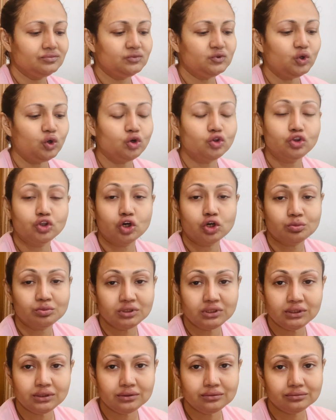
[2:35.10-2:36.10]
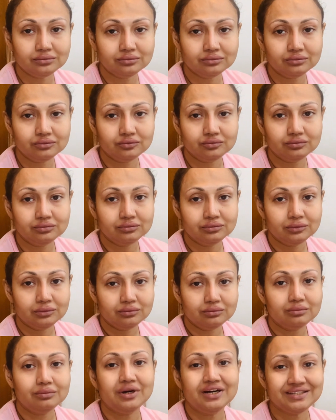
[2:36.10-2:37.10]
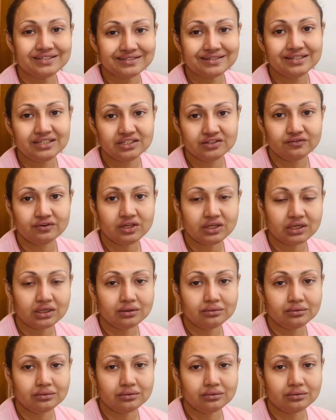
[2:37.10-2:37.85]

or normal, my skin is very